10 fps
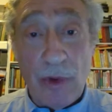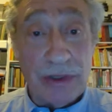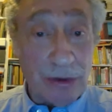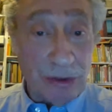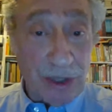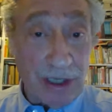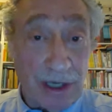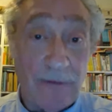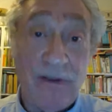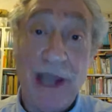tell what they're
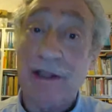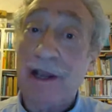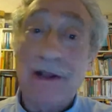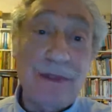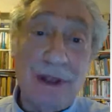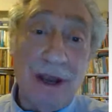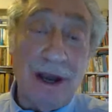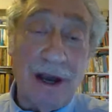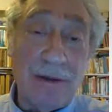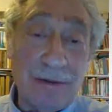thinking. In fact,
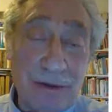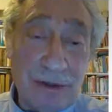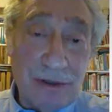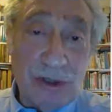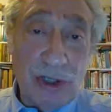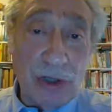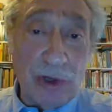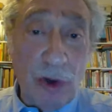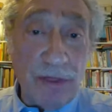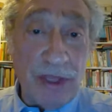
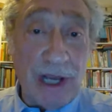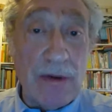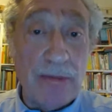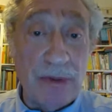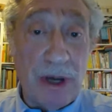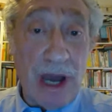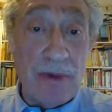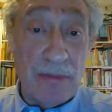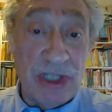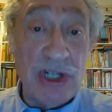children often think
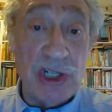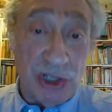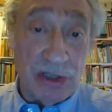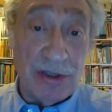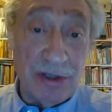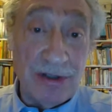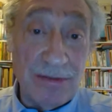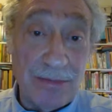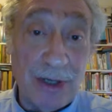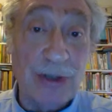I'm a magician
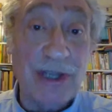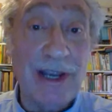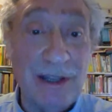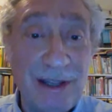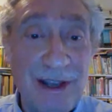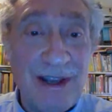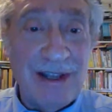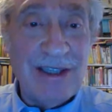because I can